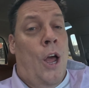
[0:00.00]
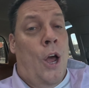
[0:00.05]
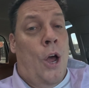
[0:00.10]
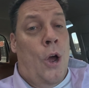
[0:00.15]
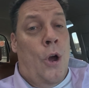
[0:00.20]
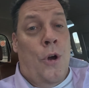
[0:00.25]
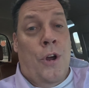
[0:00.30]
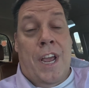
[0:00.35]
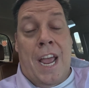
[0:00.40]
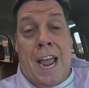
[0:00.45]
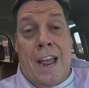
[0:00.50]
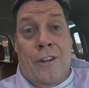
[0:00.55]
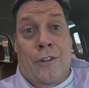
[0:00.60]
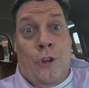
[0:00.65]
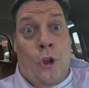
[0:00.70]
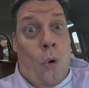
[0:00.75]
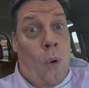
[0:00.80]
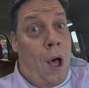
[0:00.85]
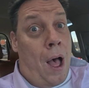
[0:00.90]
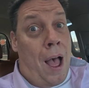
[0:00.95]
Okay,
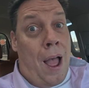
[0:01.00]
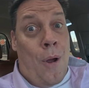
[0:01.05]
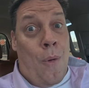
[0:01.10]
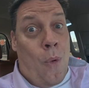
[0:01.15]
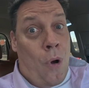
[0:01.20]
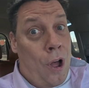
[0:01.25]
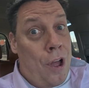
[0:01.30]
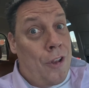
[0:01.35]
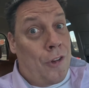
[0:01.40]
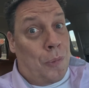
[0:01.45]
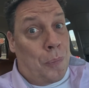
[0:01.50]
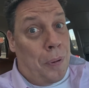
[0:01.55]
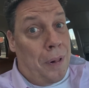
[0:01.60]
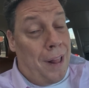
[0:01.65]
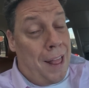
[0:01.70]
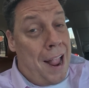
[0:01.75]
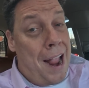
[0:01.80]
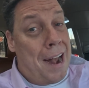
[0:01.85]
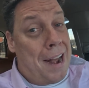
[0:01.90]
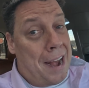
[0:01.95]
so I was
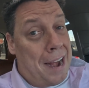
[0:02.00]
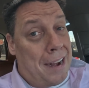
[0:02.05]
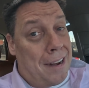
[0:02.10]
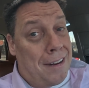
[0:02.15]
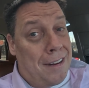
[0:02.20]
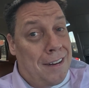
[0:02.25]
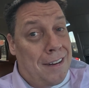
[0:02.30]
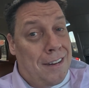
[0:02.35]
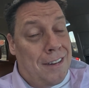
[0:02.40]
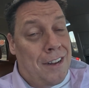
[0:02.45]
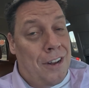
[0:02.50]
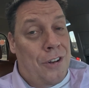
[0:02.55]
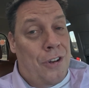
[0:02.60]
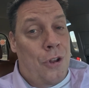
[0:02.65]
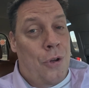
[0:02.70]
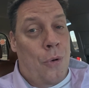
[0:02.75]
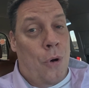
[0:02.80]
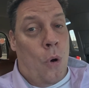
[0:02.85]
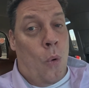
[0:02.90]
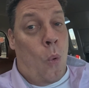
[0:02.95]
planning to
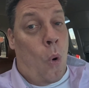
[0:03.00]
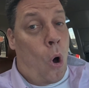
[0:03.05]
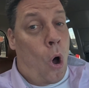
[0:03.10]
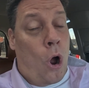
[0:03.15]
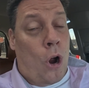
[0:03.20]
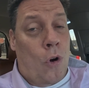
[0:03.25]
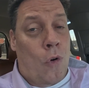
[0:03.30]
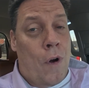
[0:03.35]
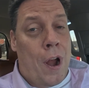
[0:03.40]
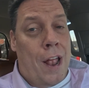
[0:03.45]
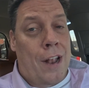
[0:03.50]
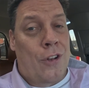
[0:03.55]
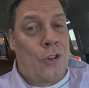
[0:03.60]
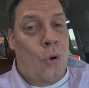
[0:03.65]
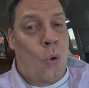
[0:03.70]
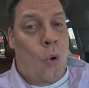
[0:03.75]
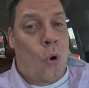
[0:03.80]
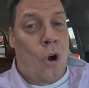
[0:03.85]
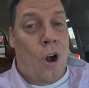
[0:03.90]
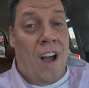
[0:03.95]
do a walk around
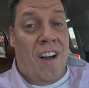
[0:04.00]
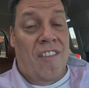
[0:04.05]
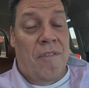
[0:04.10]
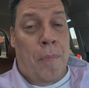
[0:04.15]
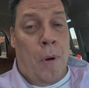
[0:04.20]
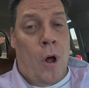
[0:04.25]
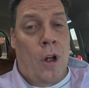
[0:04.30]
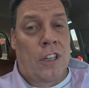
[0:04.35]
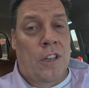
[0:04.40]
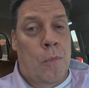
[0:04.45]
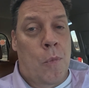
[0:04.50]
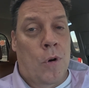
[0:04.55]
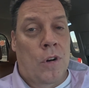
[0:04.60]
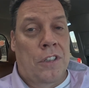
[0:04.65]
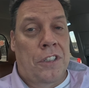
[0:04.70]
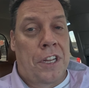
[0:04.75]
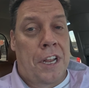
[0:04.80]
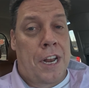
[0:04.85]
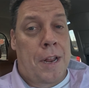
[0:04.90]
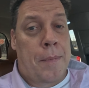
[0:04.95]
tour of Baltimore
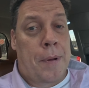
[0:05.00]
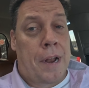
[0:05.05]
City,